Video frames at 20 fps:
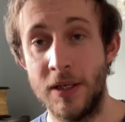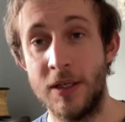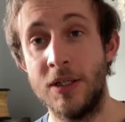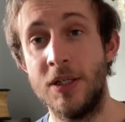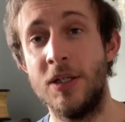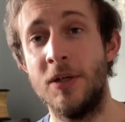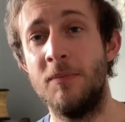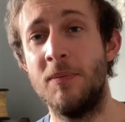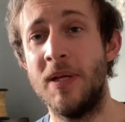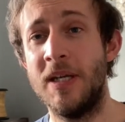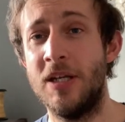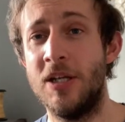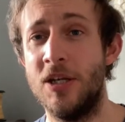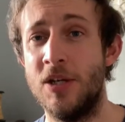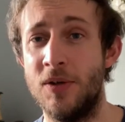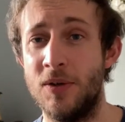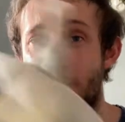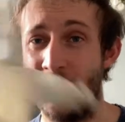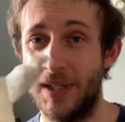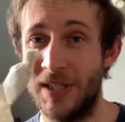to be
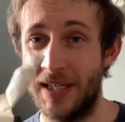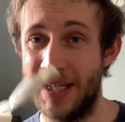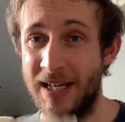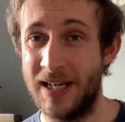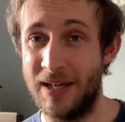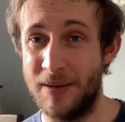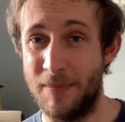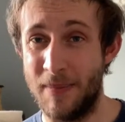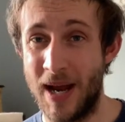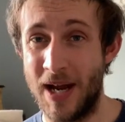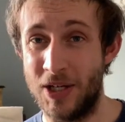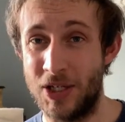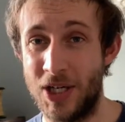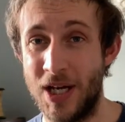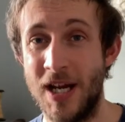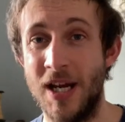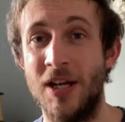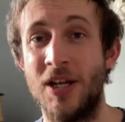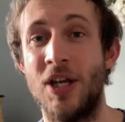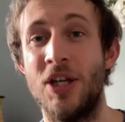used in
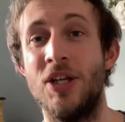magic,